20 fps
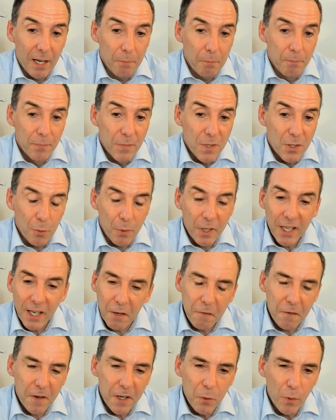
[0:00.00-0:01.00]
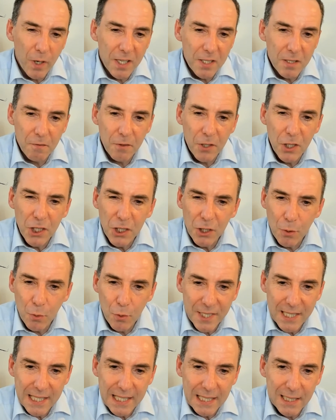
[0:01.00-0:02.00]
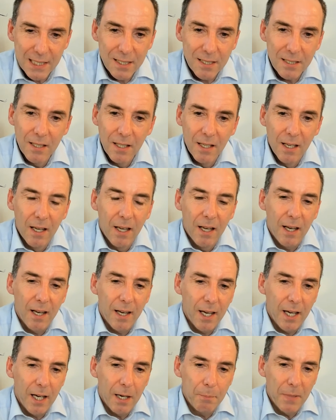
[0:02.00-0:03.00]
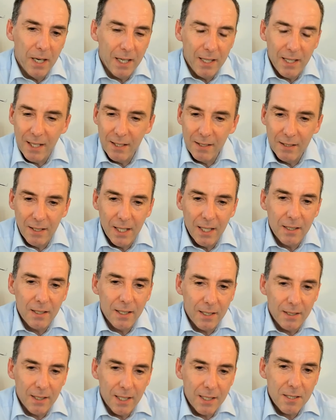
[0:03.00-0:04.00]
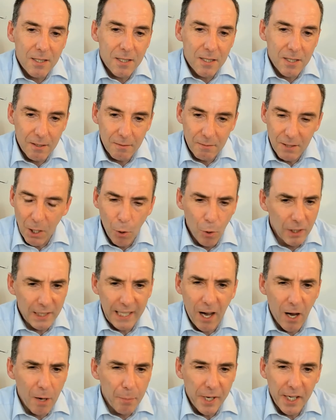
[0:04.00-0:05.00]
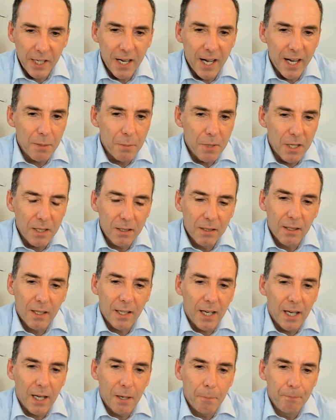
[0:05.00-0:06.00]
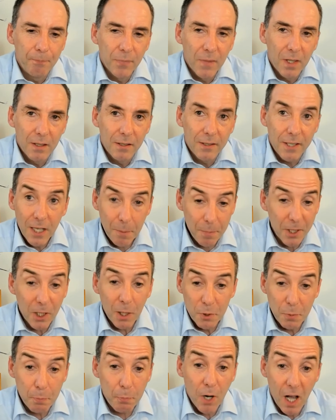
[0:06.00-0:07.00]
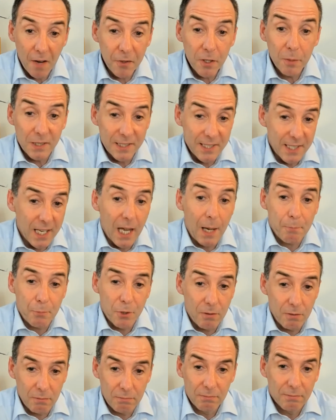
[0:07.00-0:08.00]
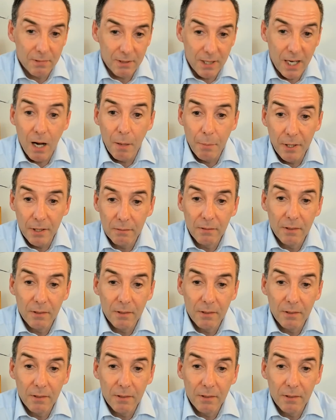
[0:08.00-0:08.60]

So we got to find ways of using it, and that's the whole carbon economy. Then it becomes profitable to capture carbon.